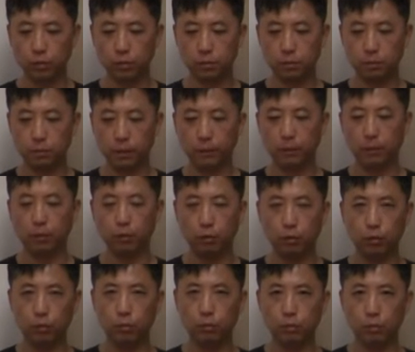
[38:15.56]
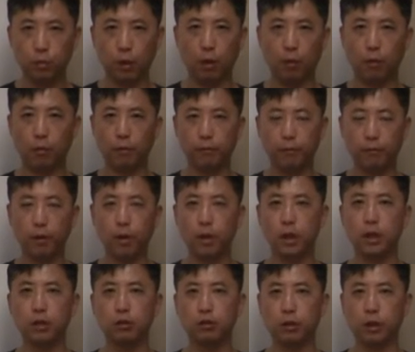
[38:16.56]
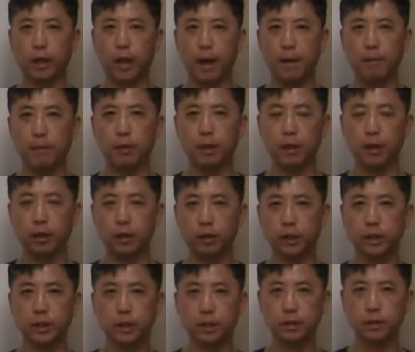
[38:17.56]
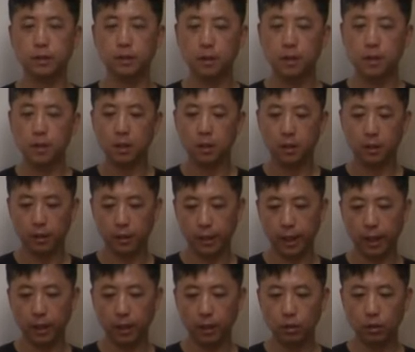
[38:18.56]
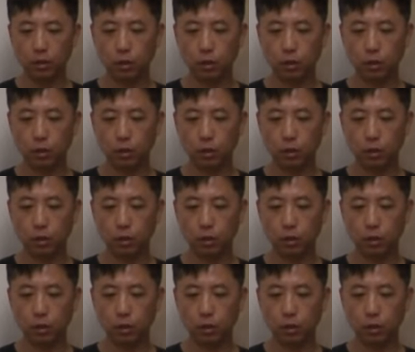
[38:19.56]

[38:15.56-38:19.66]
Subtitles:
people who were falling into the gambling addictions, they